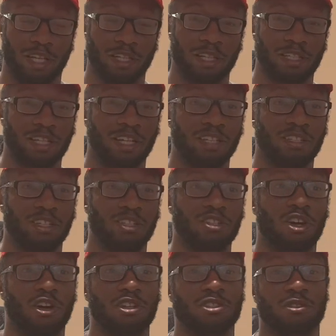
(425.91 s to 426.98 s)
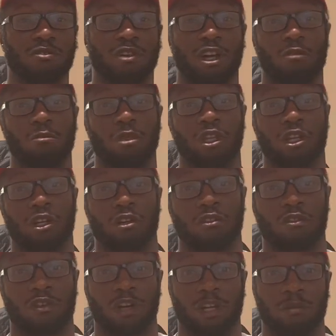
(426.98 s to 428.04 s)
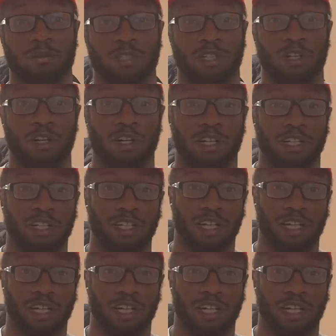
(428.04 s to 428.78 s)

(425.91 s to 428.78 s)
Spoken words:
it's hard to find player frames that are